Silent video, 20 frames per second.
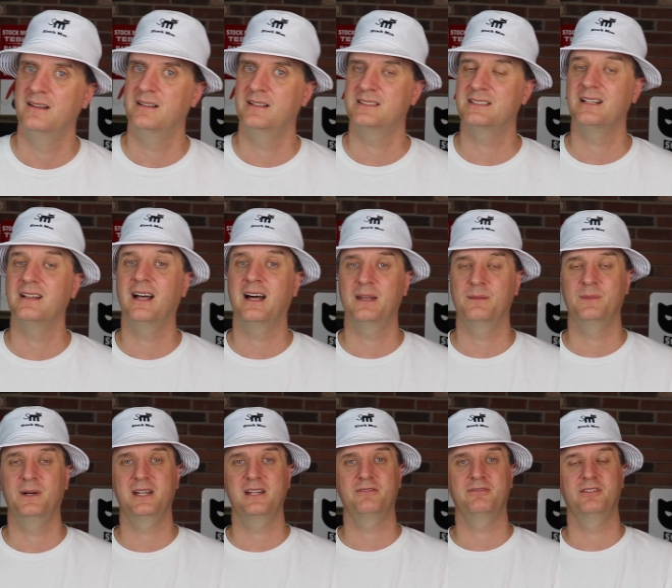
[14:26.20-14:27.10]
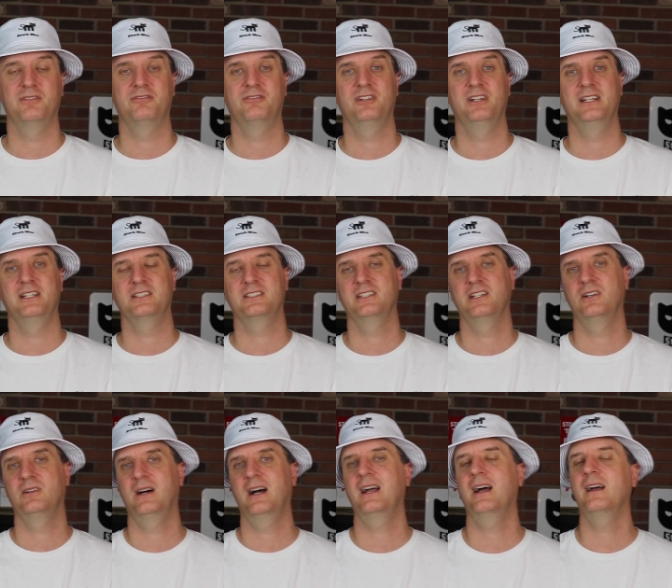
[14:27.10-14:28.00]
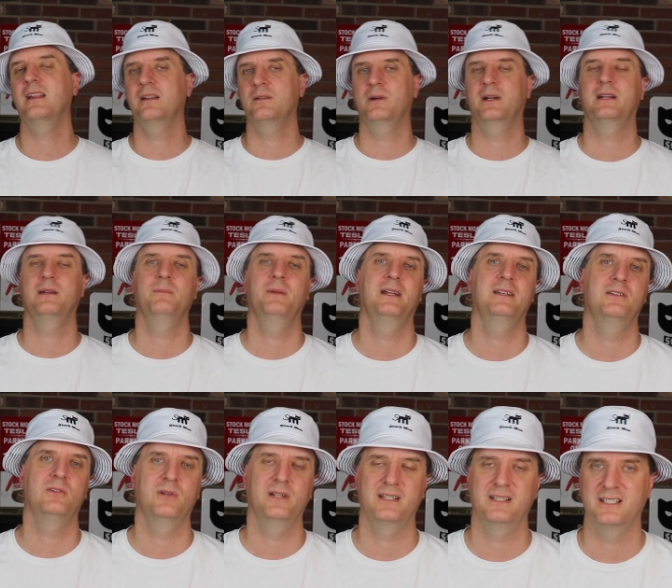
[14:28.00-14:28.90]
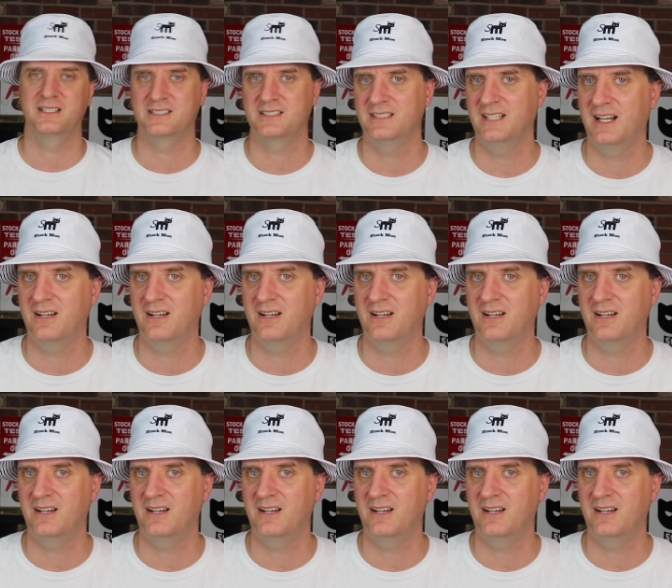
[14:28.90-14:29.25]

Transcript: It's a lot of money for free. So I highly recommend doing this.